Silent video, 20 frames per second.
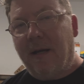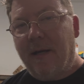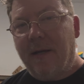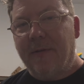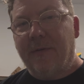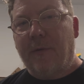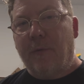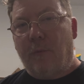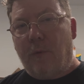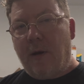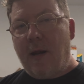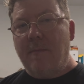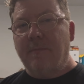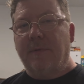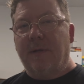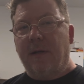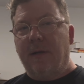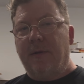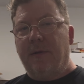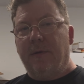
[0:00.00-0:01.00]
So what I'm
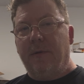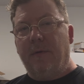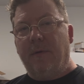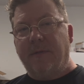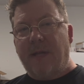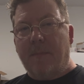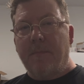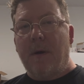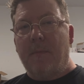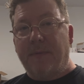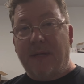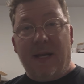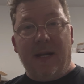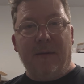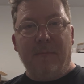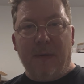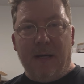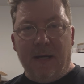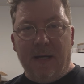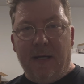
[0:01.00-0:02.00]
going to do is I'm
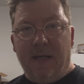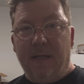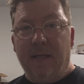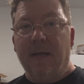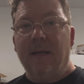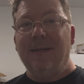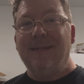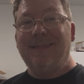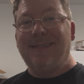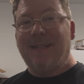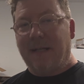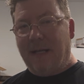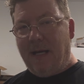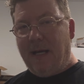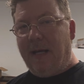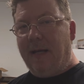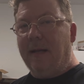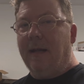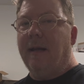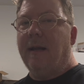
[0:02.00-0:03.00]
updating mine
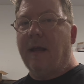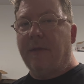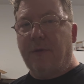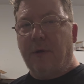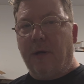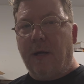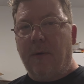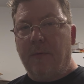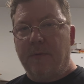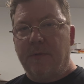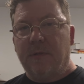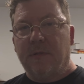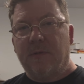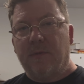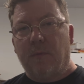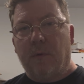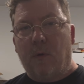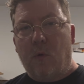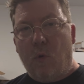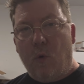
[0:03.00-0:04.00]
tonight, and I thought I would just
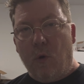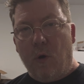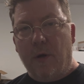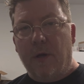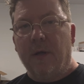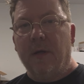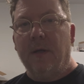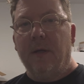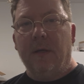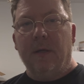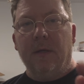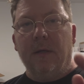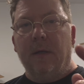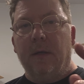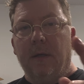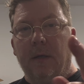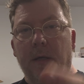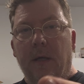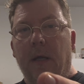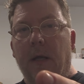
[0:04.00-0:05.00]
record
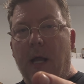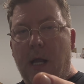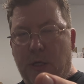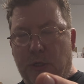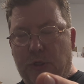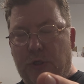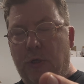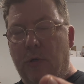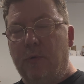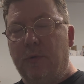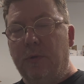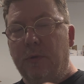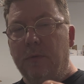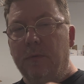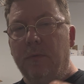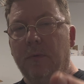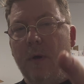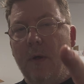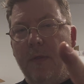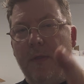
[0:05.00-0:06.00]
and show
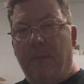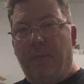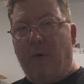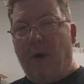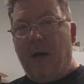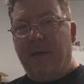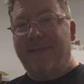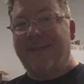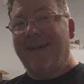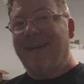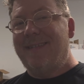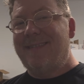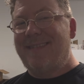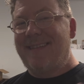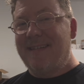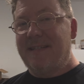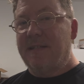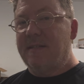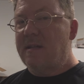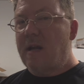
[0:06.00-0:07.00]
you the process.
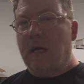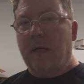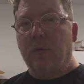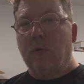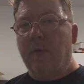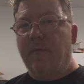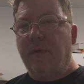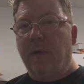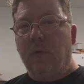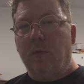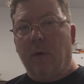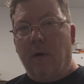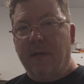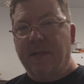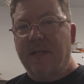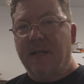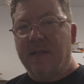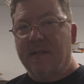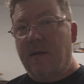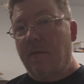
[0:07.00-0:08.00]
This is not a review or a
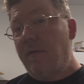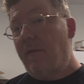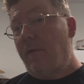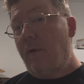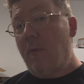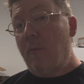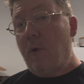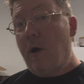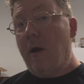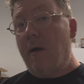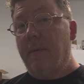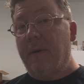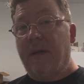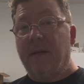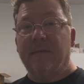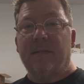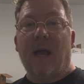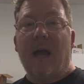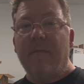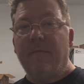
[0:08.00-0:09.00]
test of the firmware
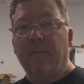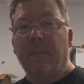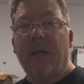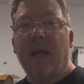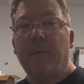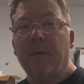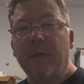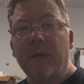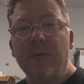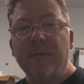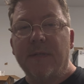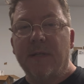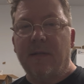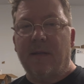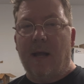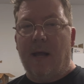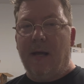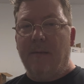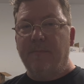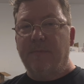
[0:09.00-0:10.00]
because I haven't been able to use it.
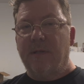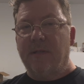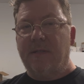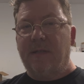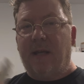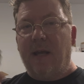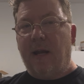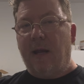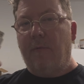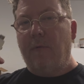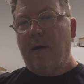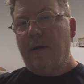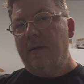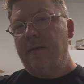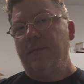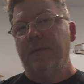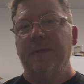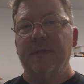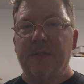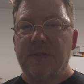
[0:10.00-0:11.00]
I'm just getting ready
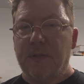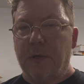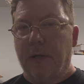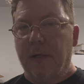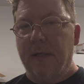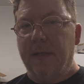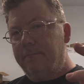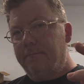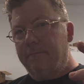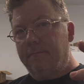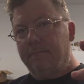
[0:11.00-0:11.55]
to install it.